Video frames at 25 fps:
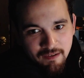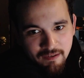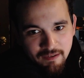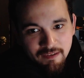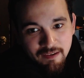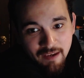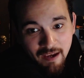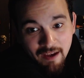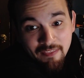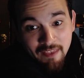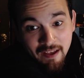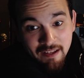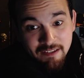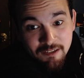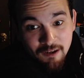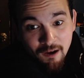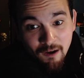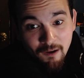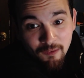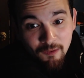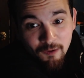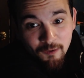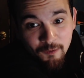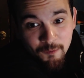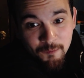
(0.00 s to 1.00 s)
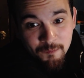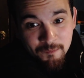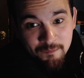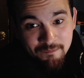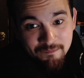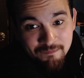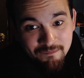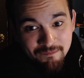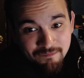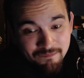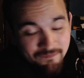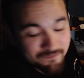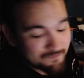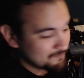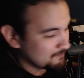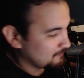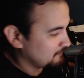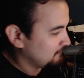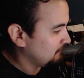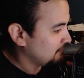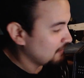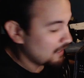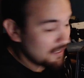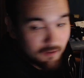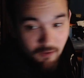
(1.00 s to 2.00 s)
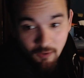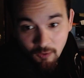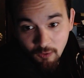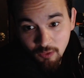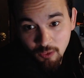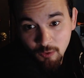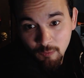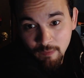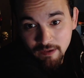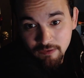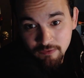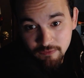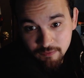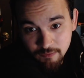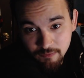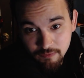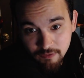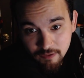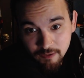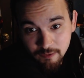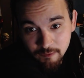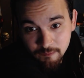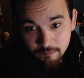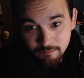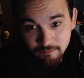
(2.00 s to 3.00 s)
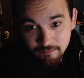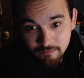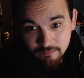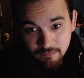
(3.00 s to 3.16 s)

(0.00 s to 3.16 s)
Yeah, that's hollow. Not all the way through though.